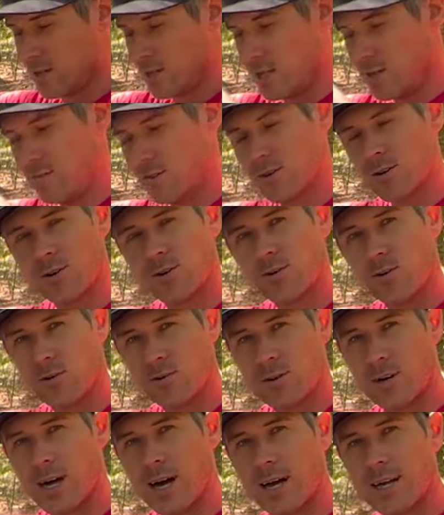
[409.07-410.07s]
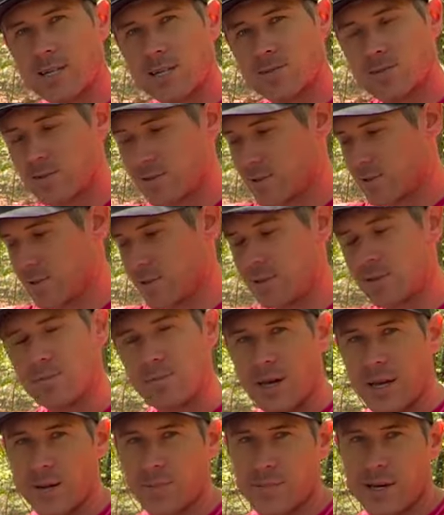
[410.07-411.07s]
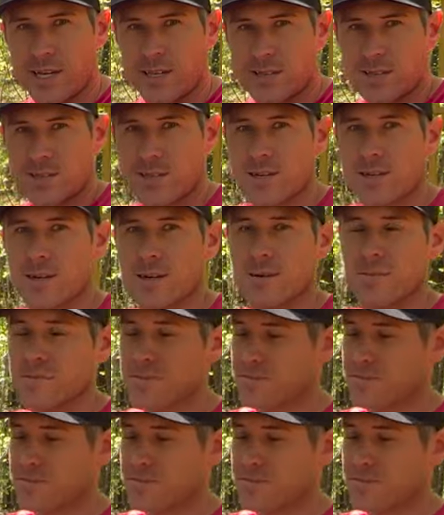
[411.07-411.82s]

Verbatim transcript: leaving your colder items in the main basin here.